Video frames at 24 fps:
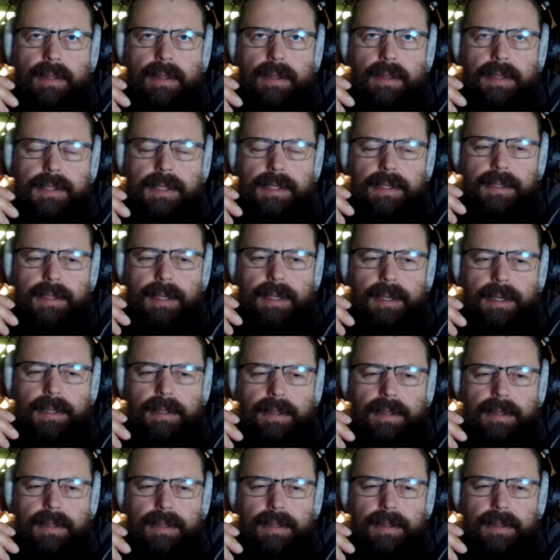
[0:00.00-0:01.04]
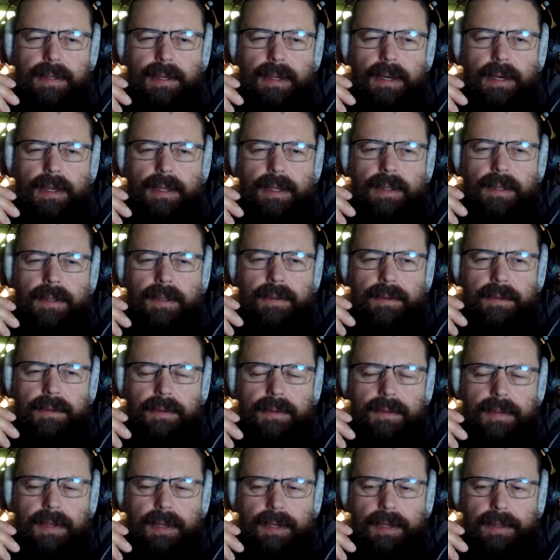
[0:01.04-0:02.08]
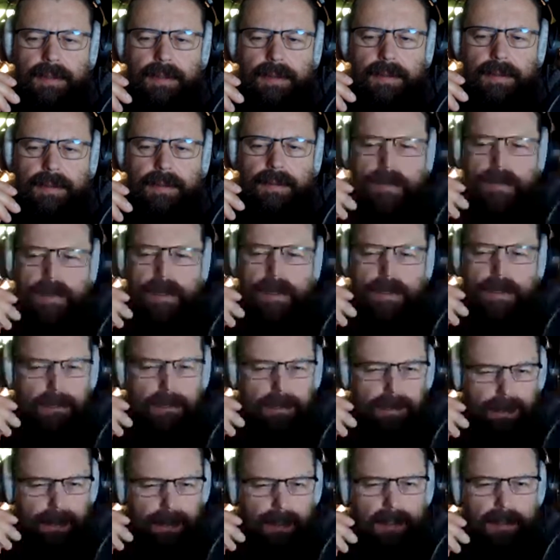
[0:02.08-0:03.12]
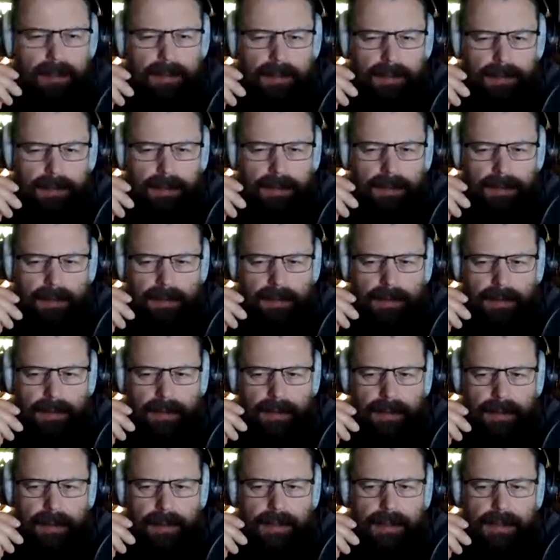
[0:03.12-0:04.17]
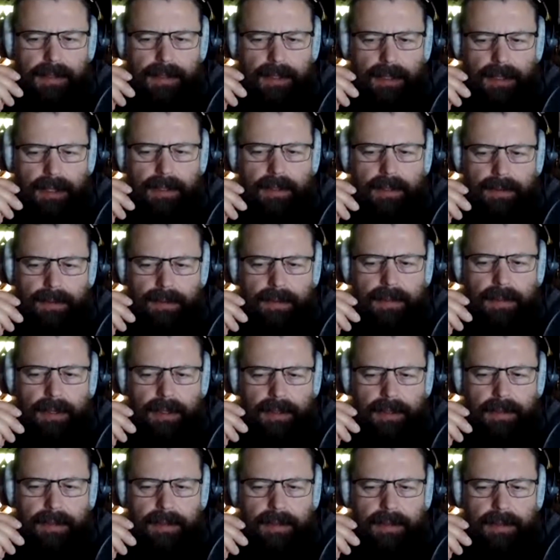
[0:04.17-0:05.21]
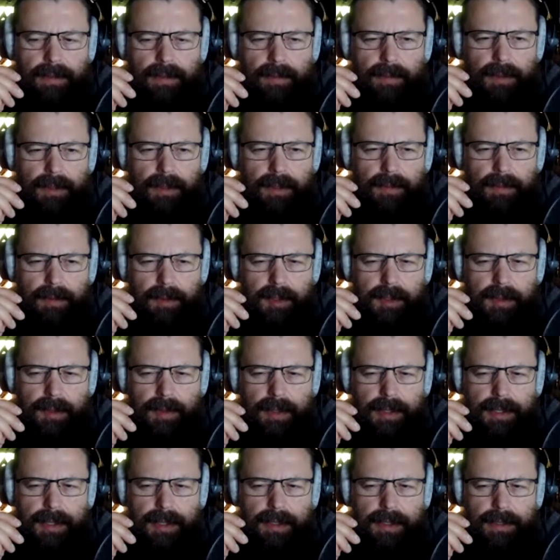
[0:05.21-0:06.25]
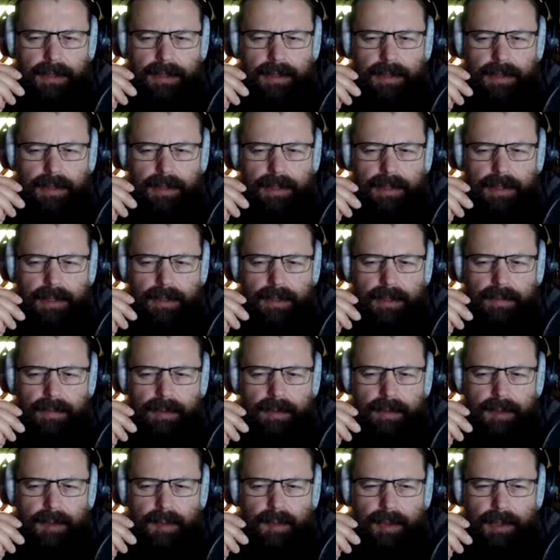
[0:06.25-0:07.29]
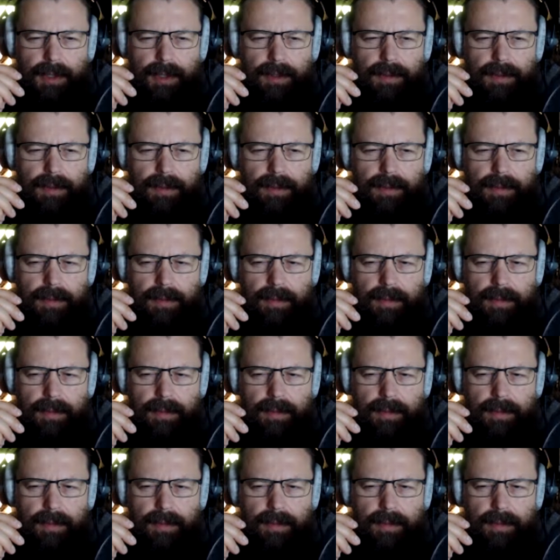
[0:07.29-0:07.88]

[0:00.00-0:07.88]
Is it Tate? Andrew Tate. Andrew Tate. Is it Andrew Tate, the one who was arrested with his brother,